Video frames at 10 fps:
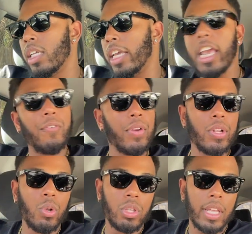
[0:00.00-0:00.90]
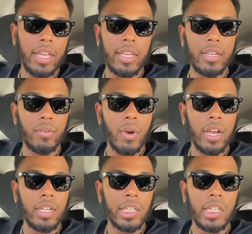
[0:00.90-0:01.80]
every little thing,
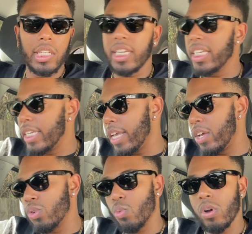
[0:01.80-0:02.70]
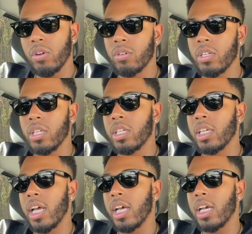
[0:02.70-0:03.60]
right? Details. Well,
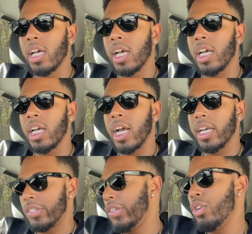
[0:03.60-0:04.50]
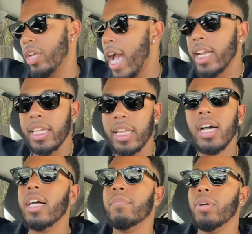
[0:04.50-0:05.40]
I see you got it
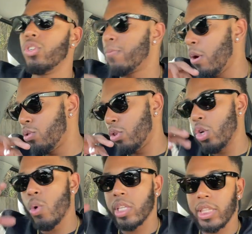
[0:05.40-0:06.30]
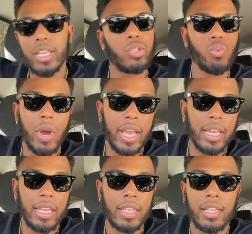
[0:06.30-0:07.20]
done, but you're supposed to do it this
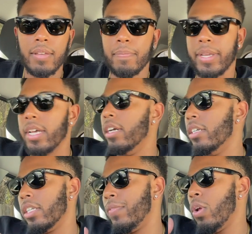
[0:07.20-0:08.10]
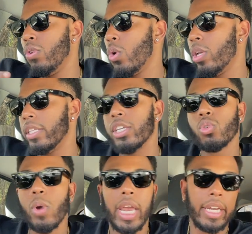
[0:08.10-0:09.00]
way because if you don't do it
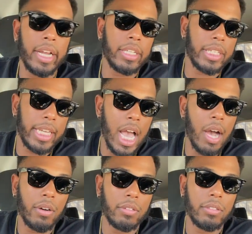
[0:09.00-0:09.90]
this way, it doesn't count.